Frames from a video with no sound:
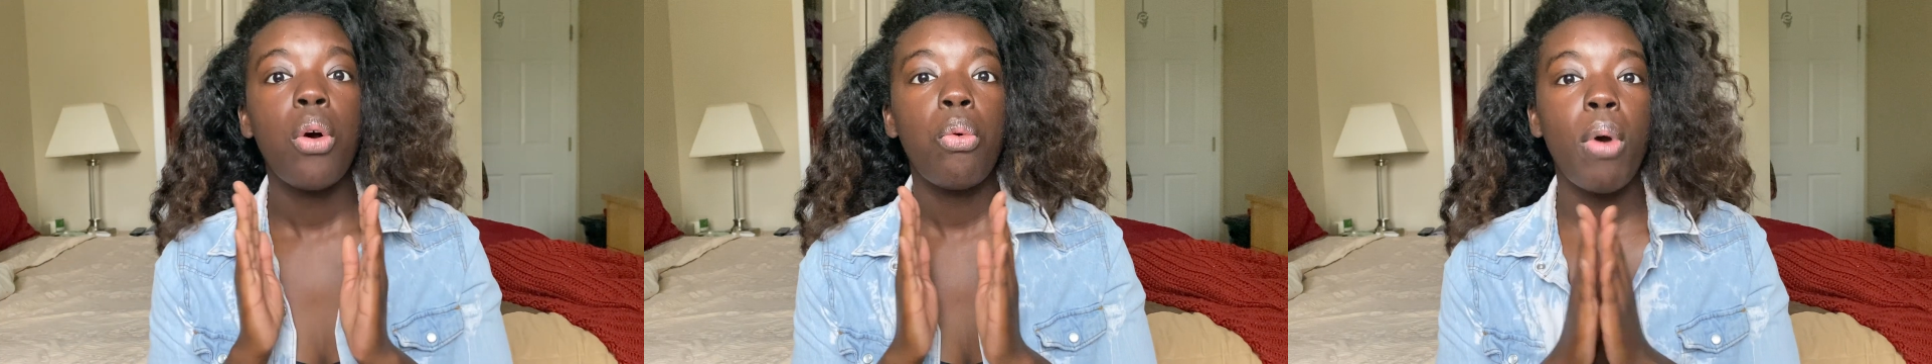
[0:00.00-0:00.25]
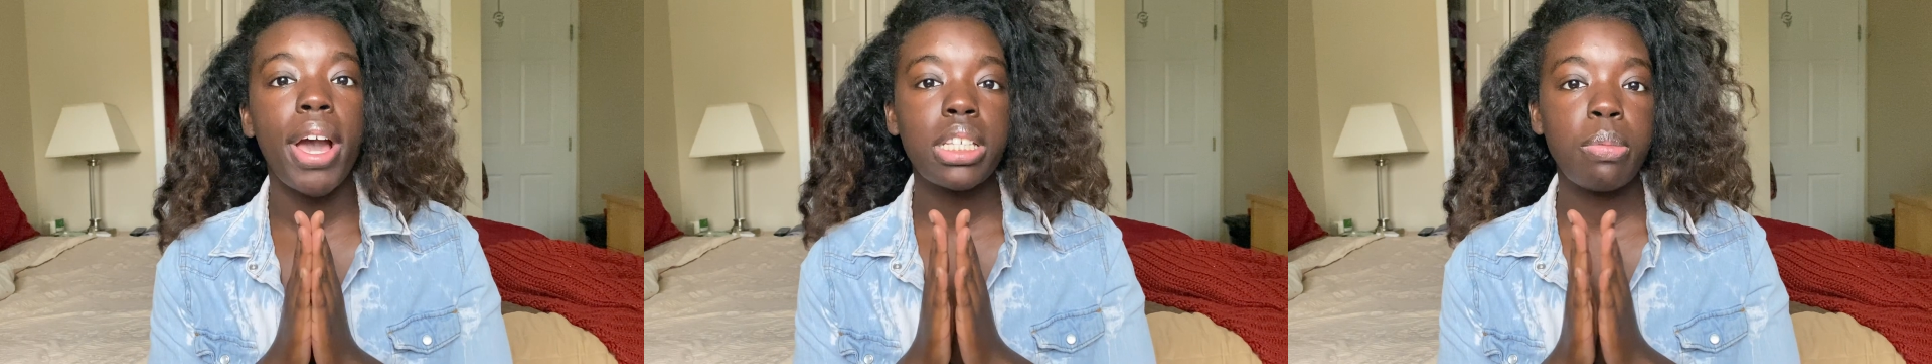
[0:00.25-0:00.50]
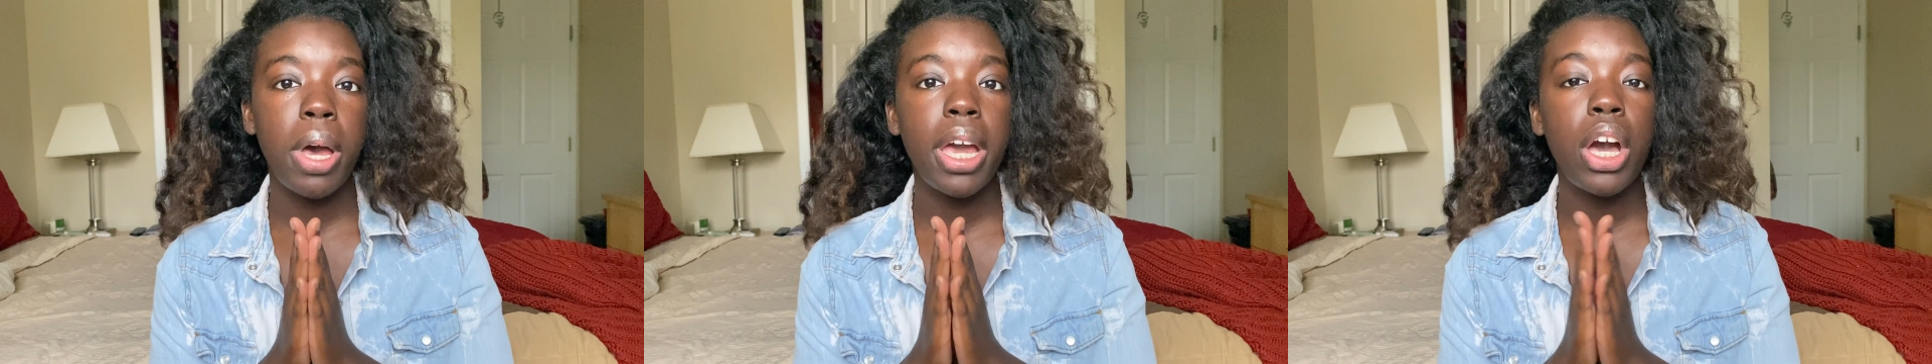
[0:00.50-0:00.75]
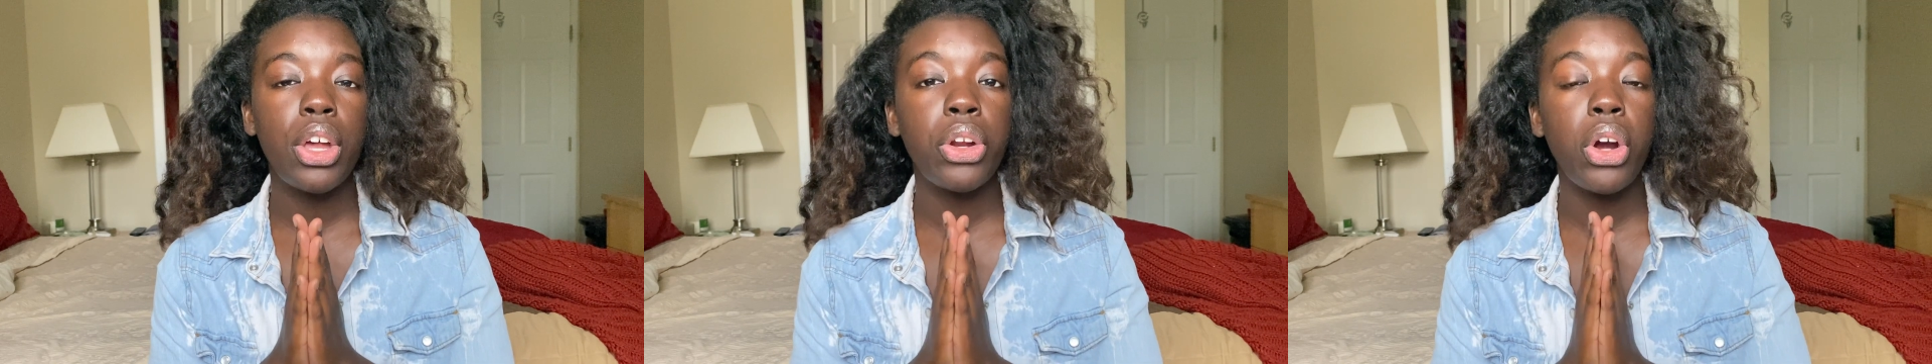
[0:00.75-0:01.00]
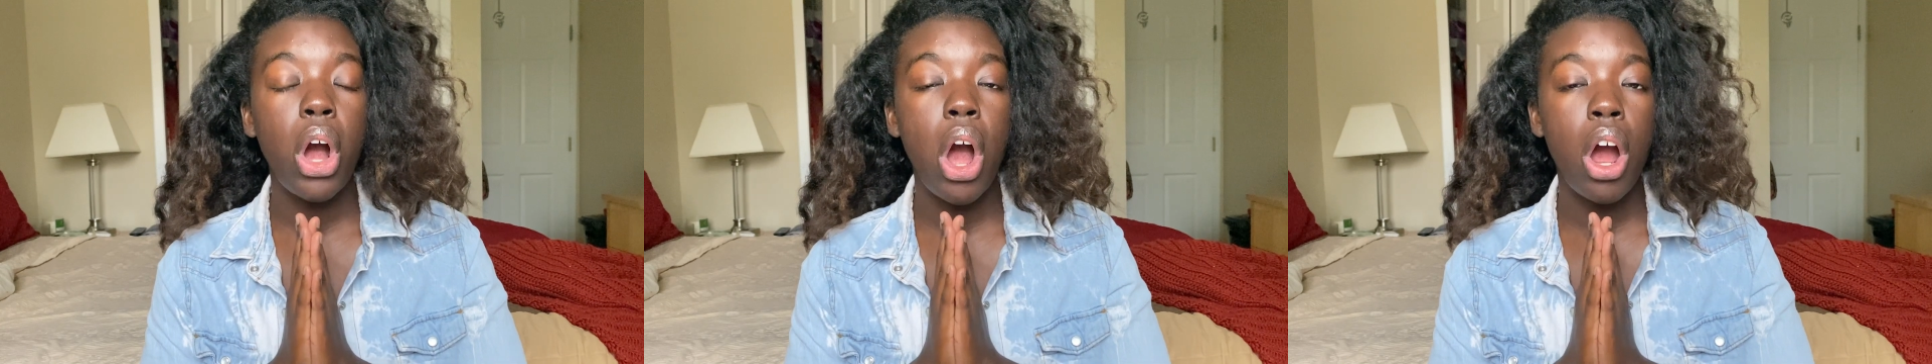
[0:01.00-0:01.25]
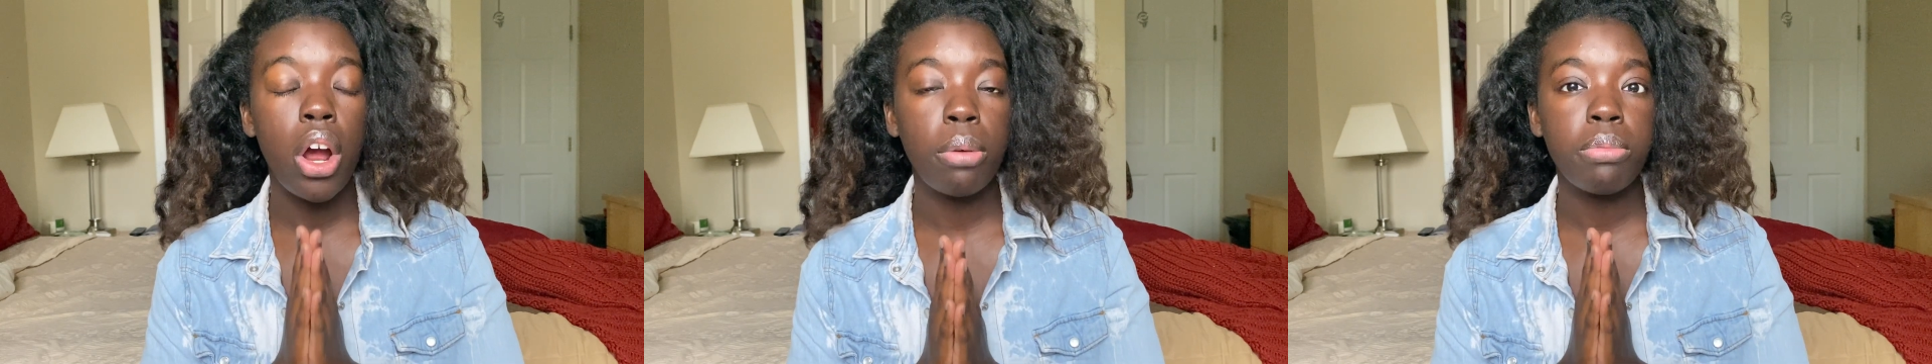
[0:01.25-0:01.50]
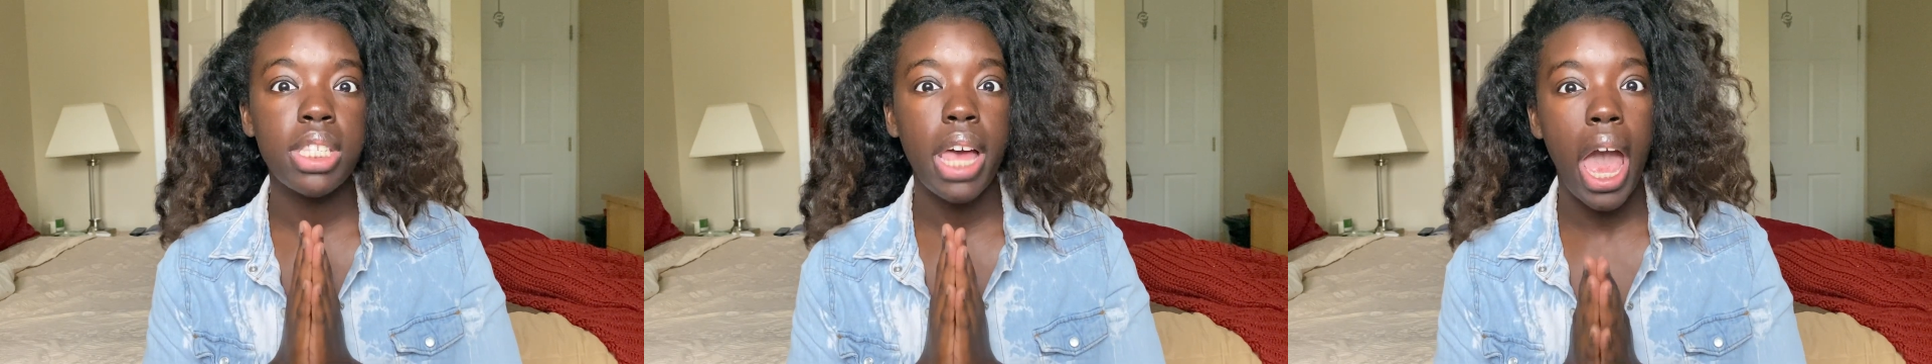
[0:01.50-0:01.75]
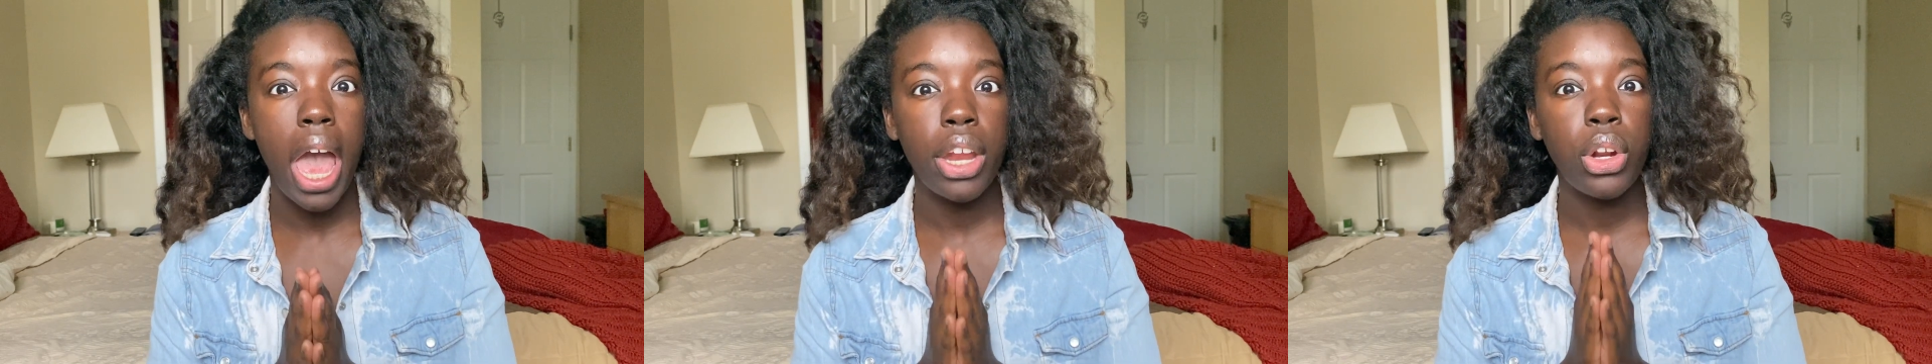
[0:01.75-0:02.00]
wax my underarms
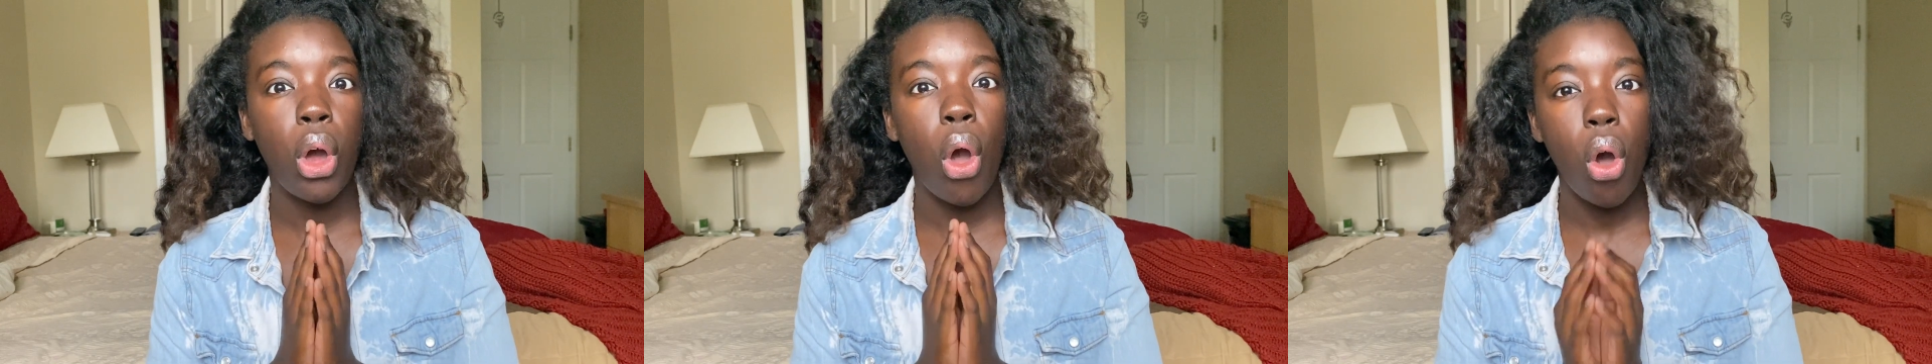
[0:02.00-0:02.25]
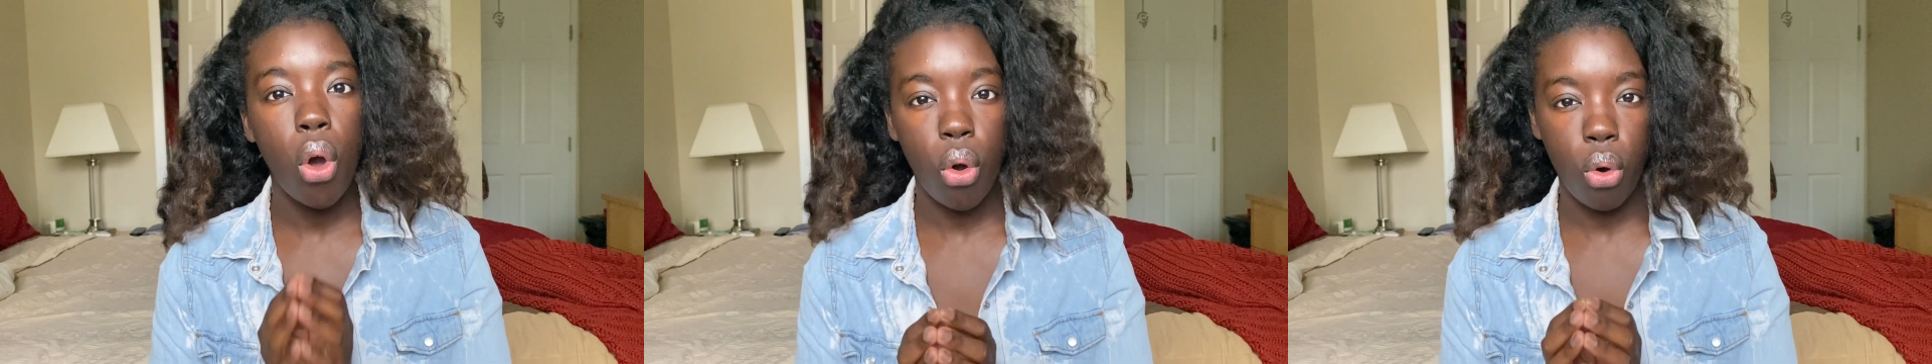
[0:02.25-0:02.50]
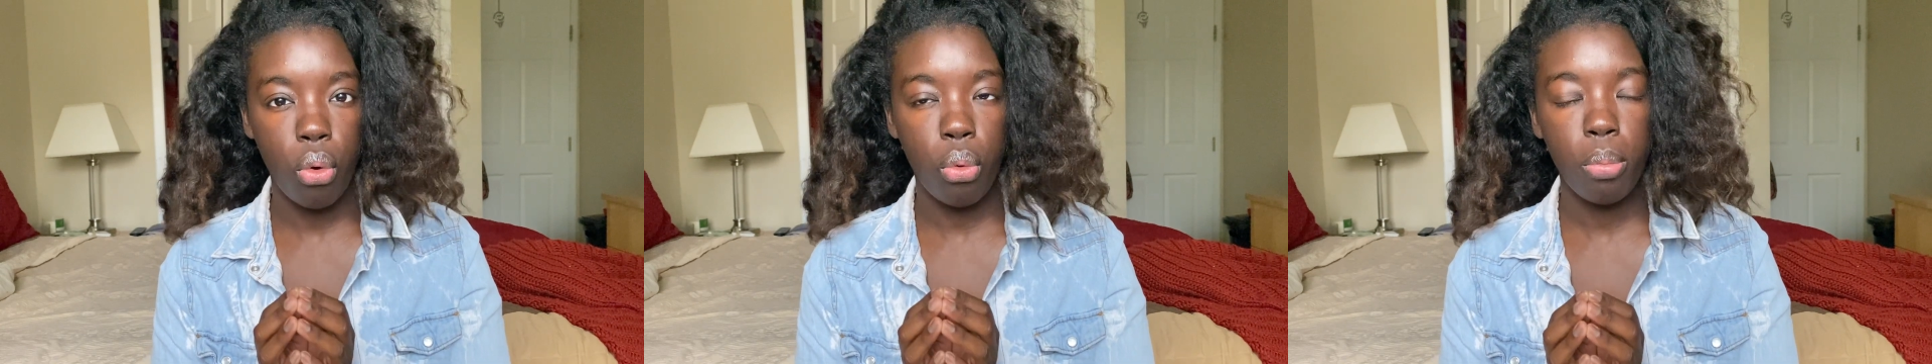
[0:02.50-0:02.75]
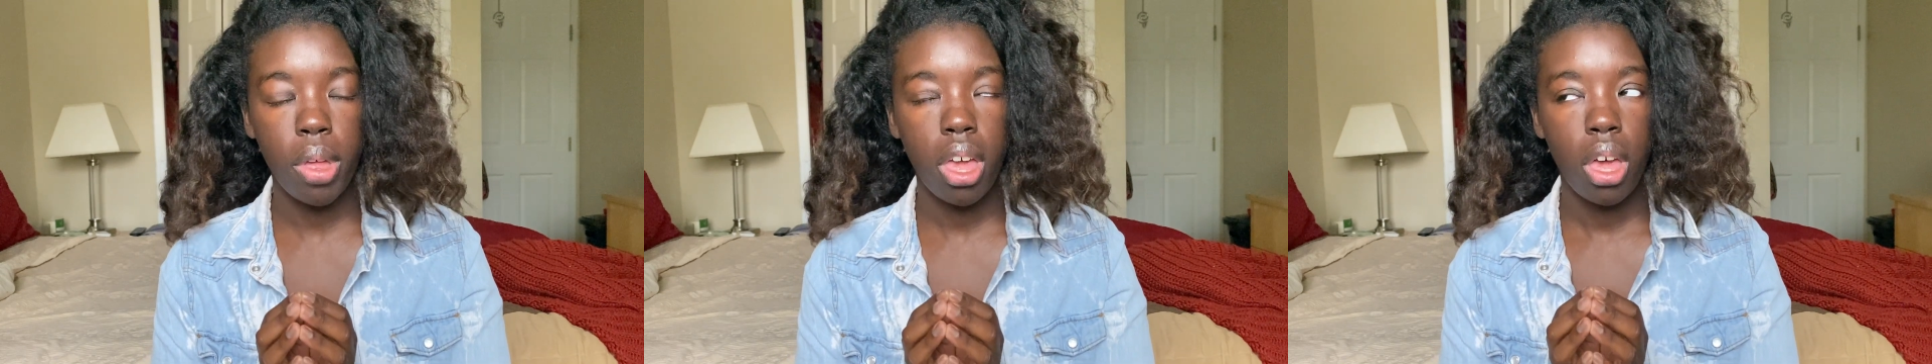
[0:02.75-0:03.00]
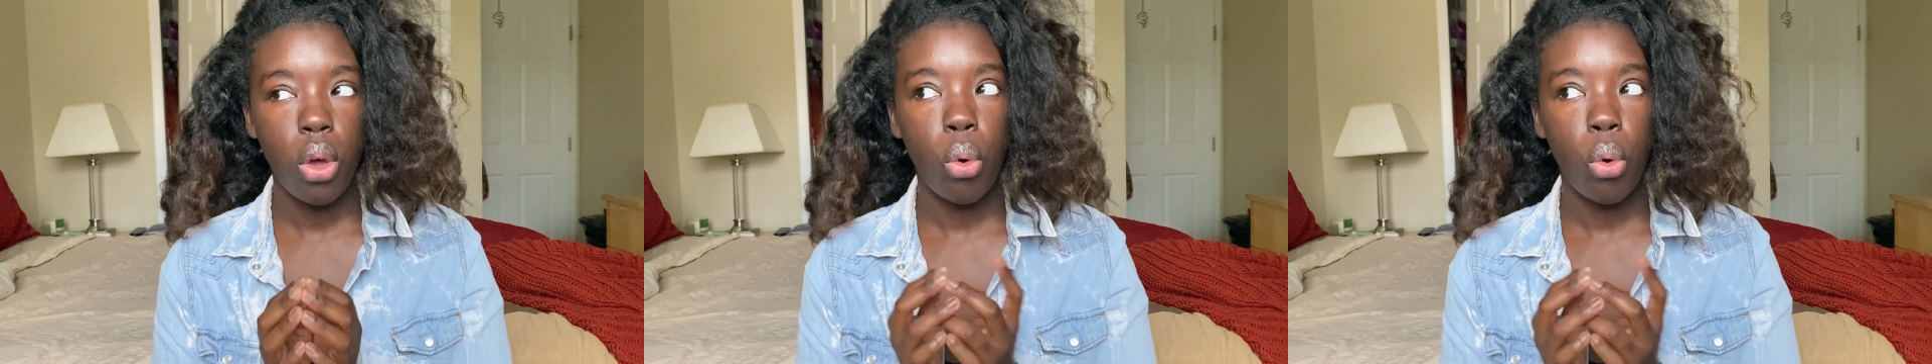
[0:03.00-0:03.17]
at home